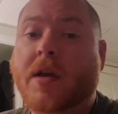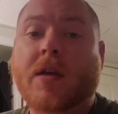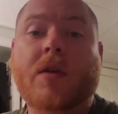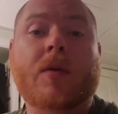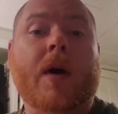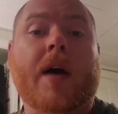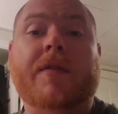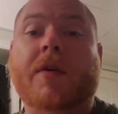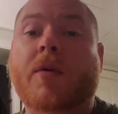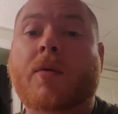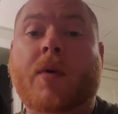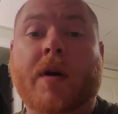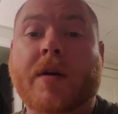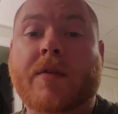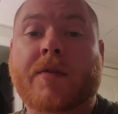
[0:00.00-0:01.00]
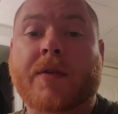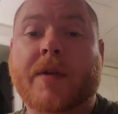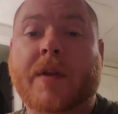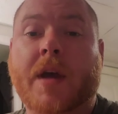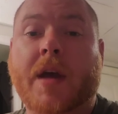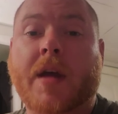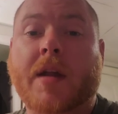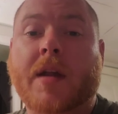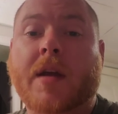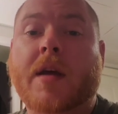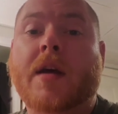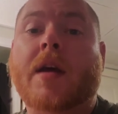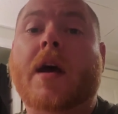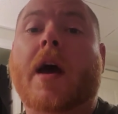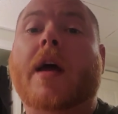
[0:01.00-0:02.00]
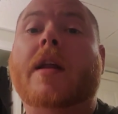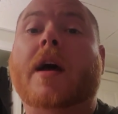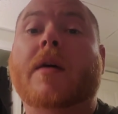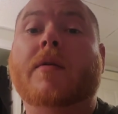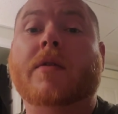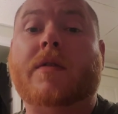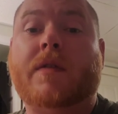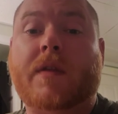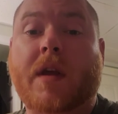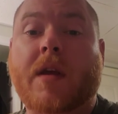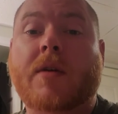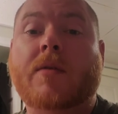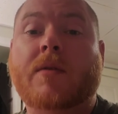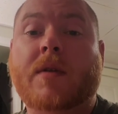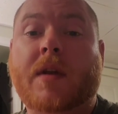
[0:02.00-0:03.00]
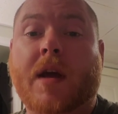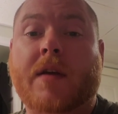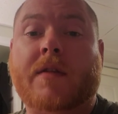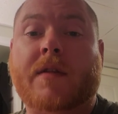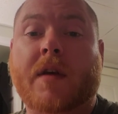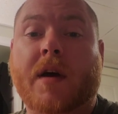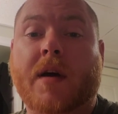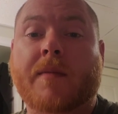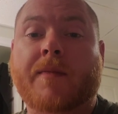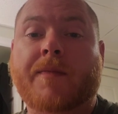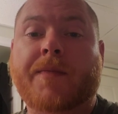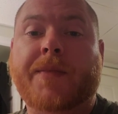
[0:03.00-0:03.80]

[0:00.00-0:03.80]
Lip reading: You have a wonderful night, and I will see you next time.